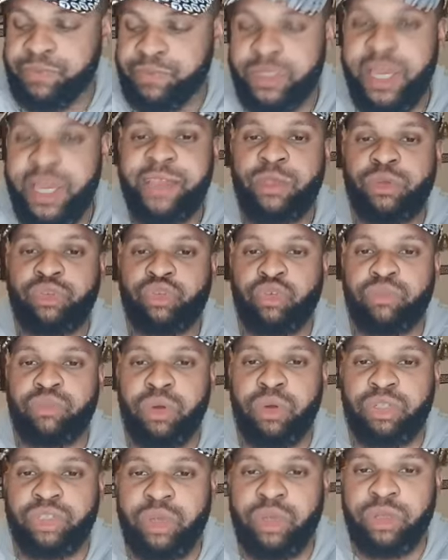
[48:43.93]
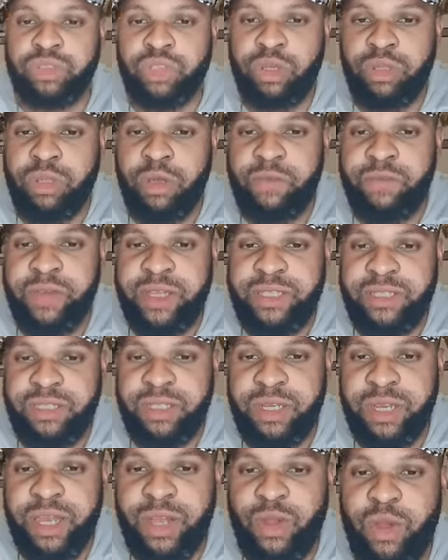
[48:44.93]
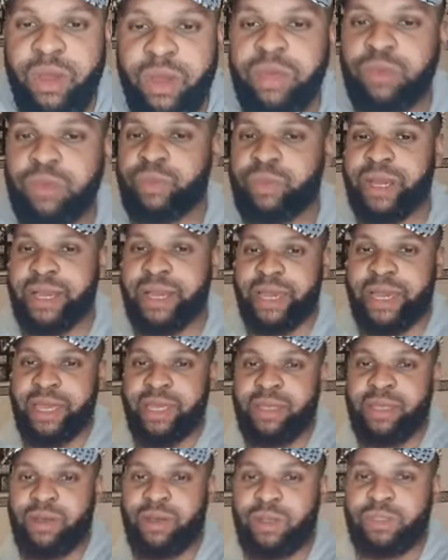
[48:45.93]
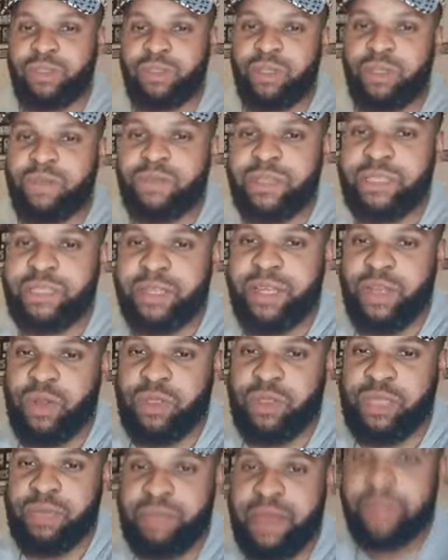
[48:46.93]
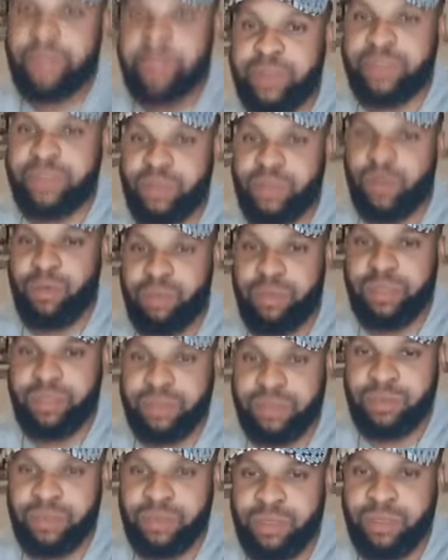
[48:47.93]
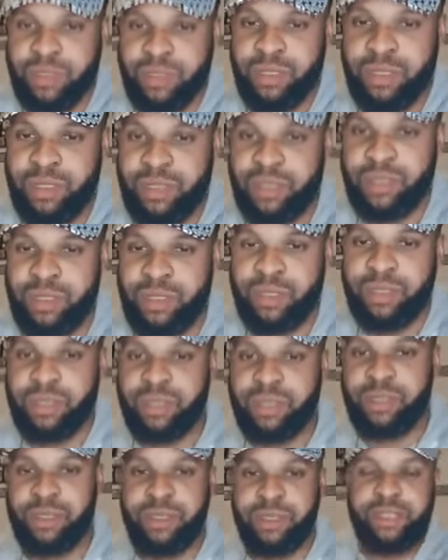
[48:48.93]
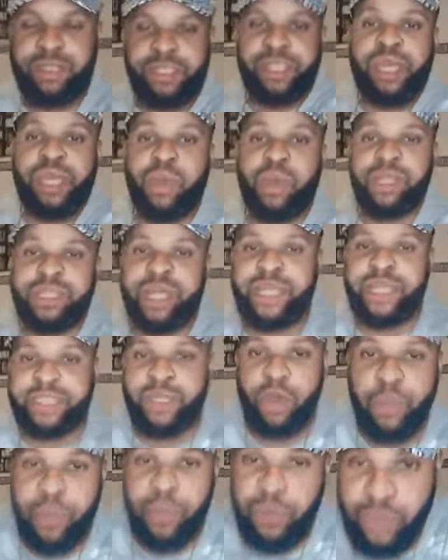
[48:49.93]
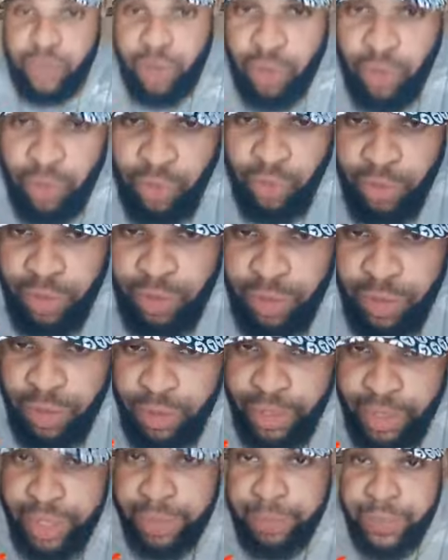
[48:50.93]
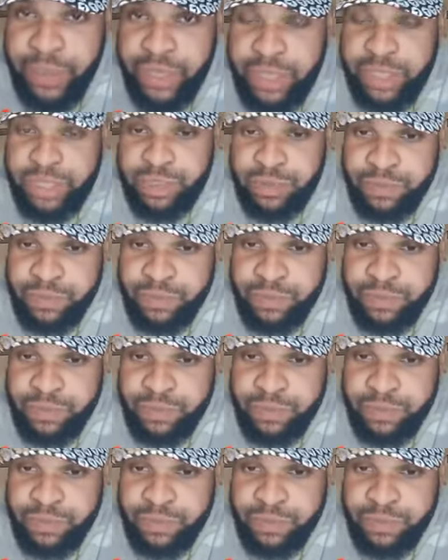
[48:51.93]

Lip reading: Thank you so much on your love the record. Oh, beg eh, on your love the record. I may pin the comment. See what you tell put your page.